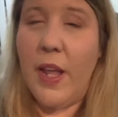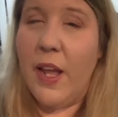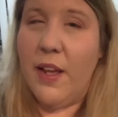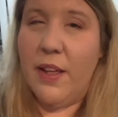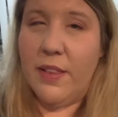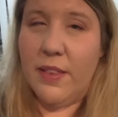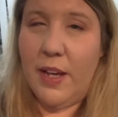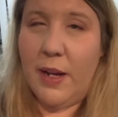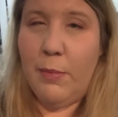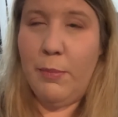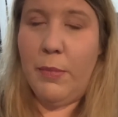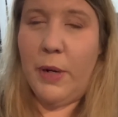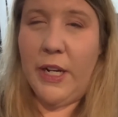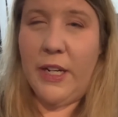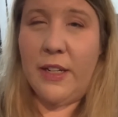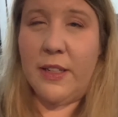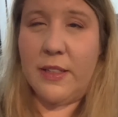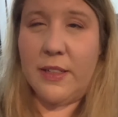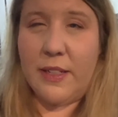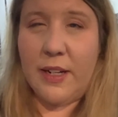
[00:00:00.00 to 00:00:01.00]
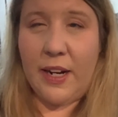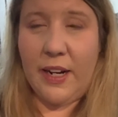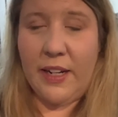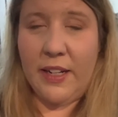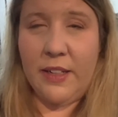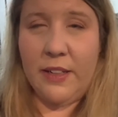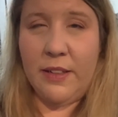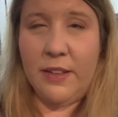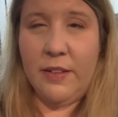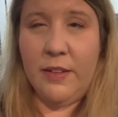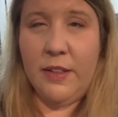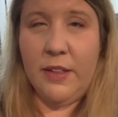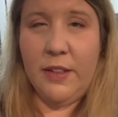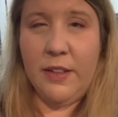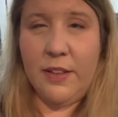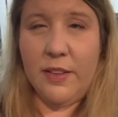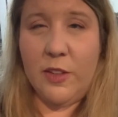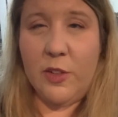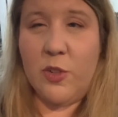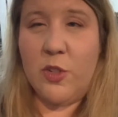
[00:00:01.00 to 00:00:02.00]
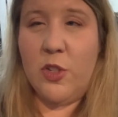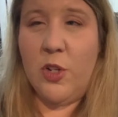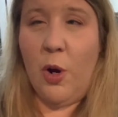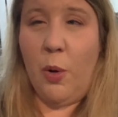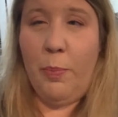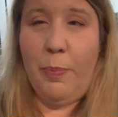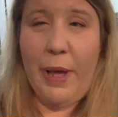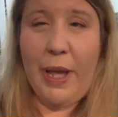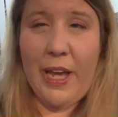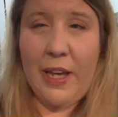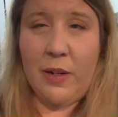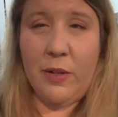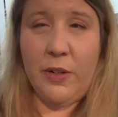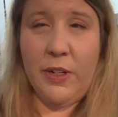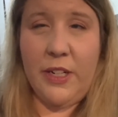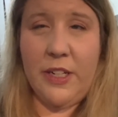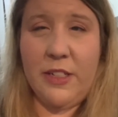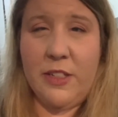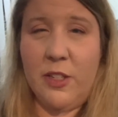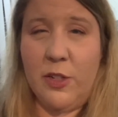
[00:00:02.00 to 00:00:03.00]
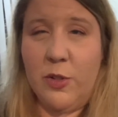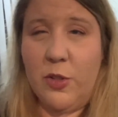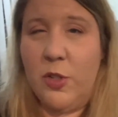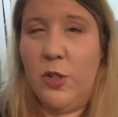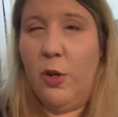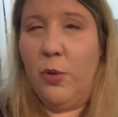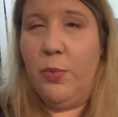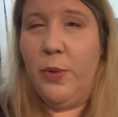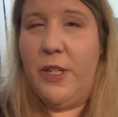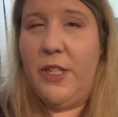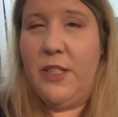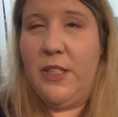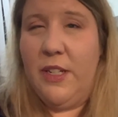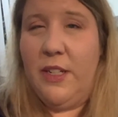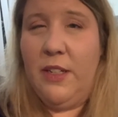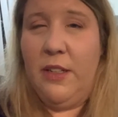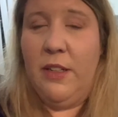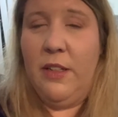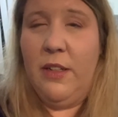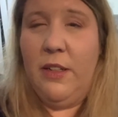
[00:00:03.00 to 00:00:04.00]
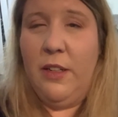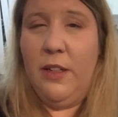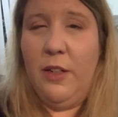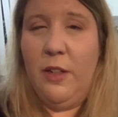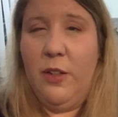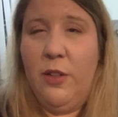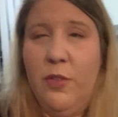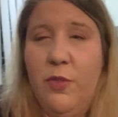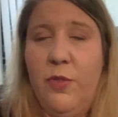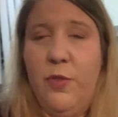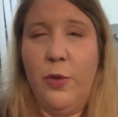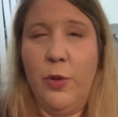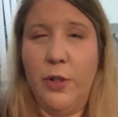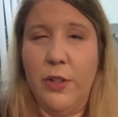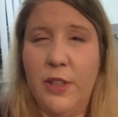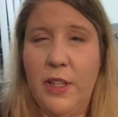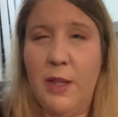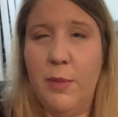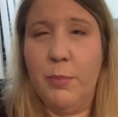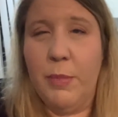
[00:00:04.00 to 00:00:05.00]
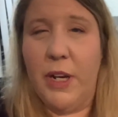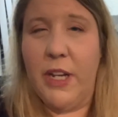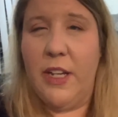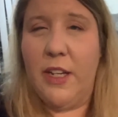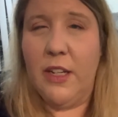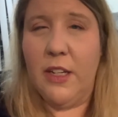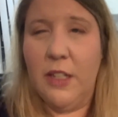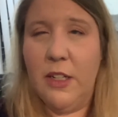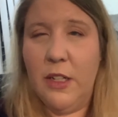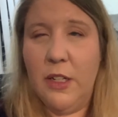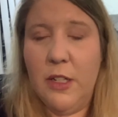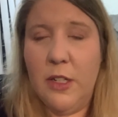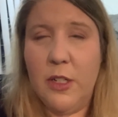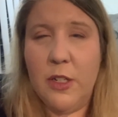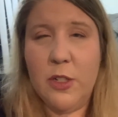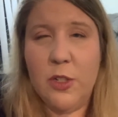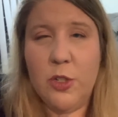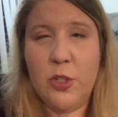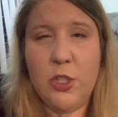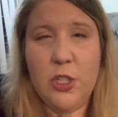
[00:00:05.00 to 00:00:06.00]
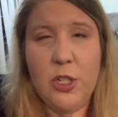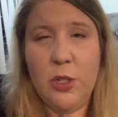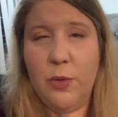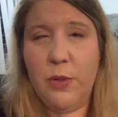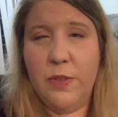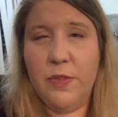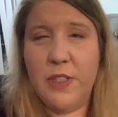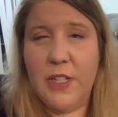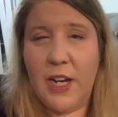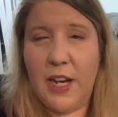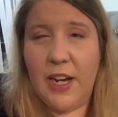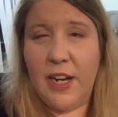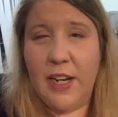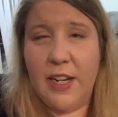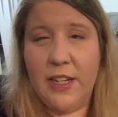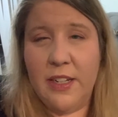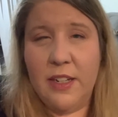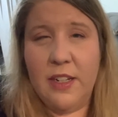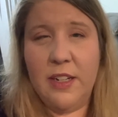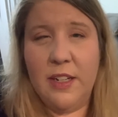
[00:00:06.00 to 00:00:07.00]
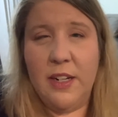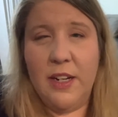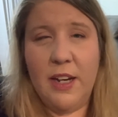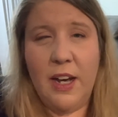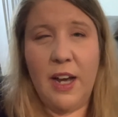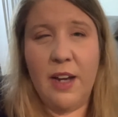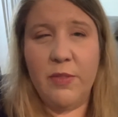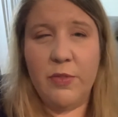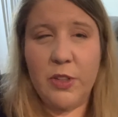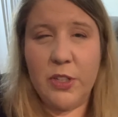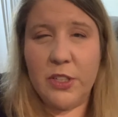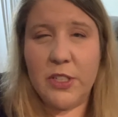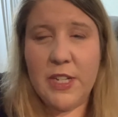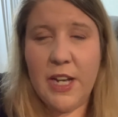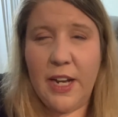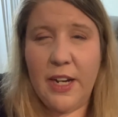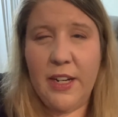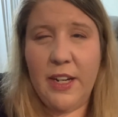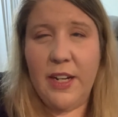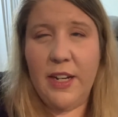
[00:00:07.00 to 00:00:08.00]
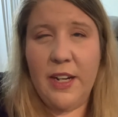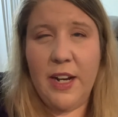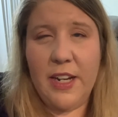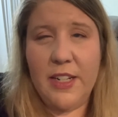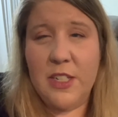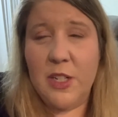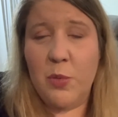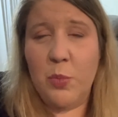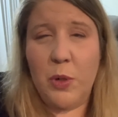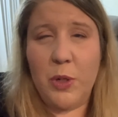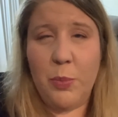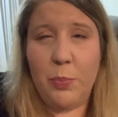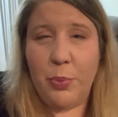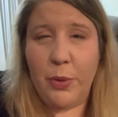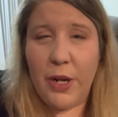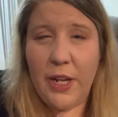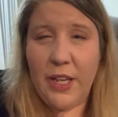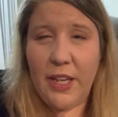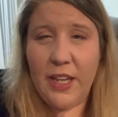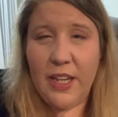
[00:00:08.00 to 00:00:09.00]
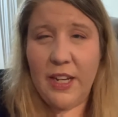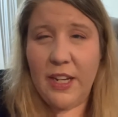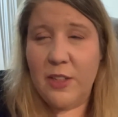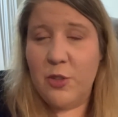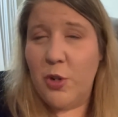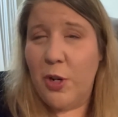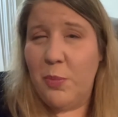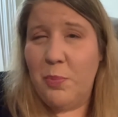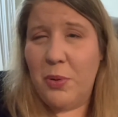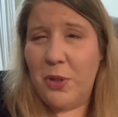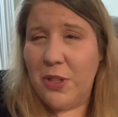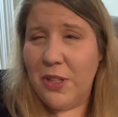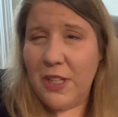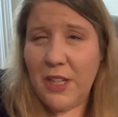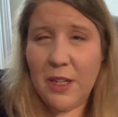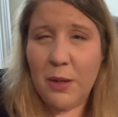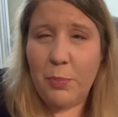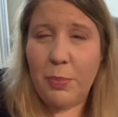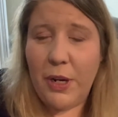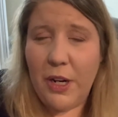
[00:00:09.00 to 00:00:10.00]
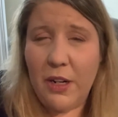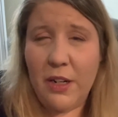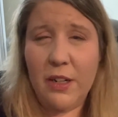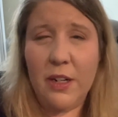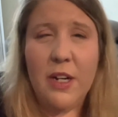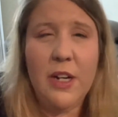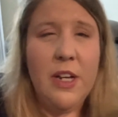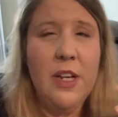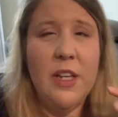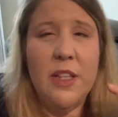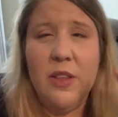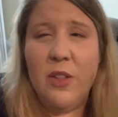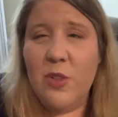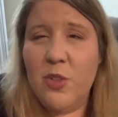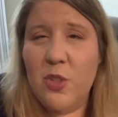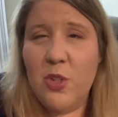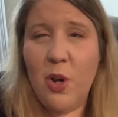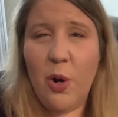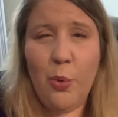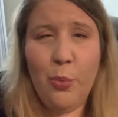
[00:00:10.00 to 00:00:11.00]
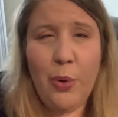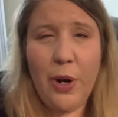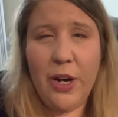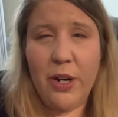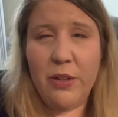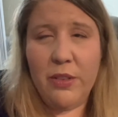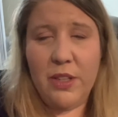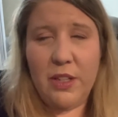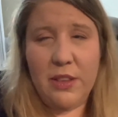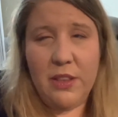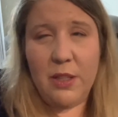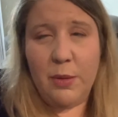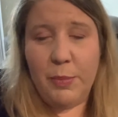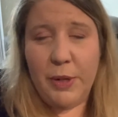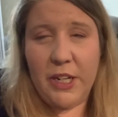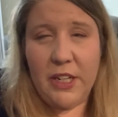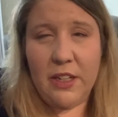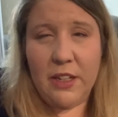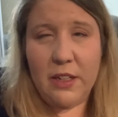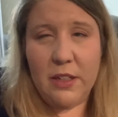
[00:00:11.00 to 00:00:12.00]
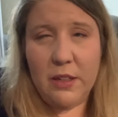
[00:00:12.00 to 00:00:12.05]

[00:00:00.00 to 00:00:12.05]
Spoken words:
That mic died. There's no batteries. There's no reason for the mic to have died. I've looked at it. I didn't want to break it. I tried pulling it apart. There's nowhere that the mic